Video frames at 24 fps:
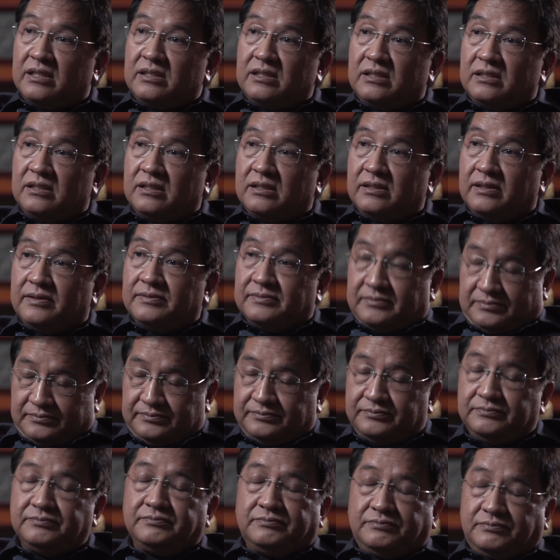NEDA
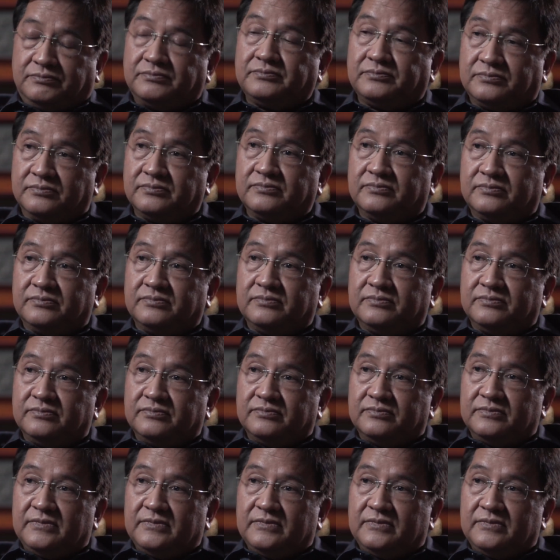and Socio-Eco.